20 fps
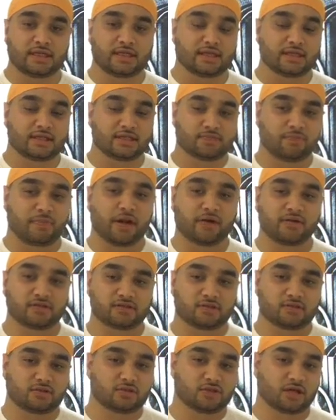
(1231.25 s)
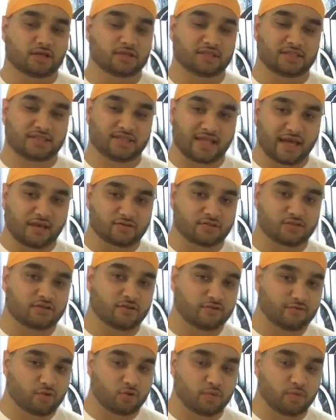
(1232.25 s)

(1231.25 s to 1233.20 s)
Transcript: Now this barrister who charges thousands of